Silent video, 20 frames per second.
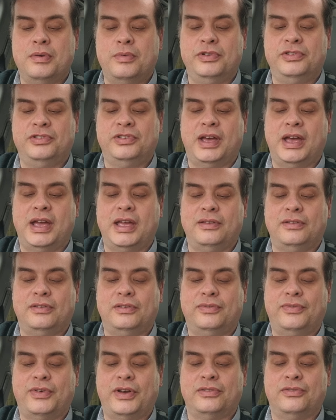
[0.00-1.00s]
was
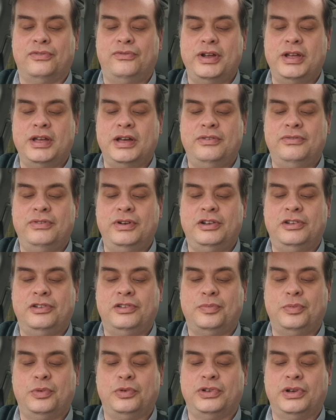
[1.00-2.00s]
8,300.
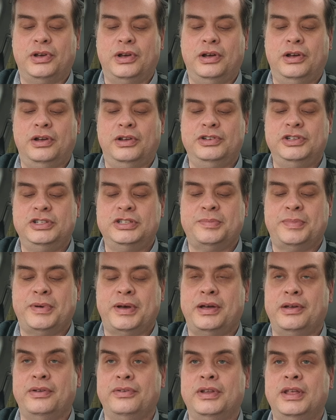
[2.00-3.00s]
Sportage is
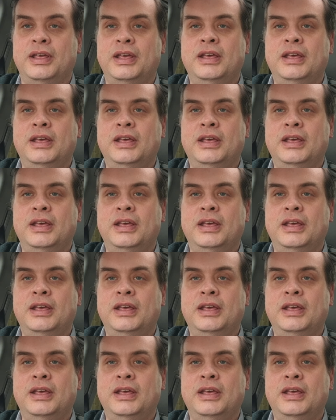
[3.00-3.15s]
about